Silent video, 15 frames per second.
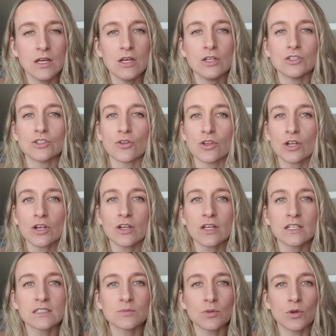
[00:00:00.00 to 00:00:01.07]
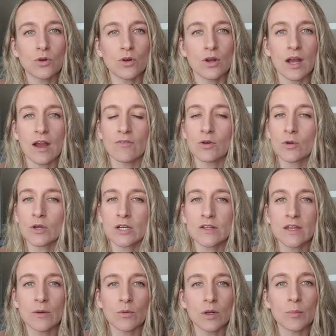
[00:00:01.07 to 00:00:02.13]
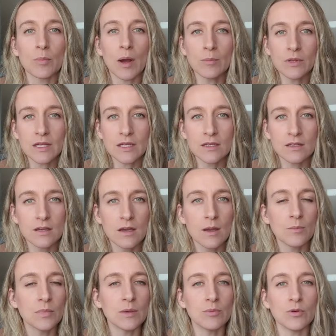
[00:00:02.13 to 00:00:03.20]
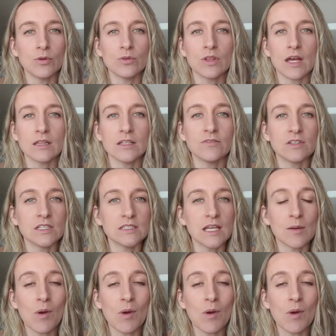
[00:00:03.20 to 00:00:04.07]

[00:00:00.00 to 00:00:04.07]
So they're going to explore everywhere they were in public, people that live in the same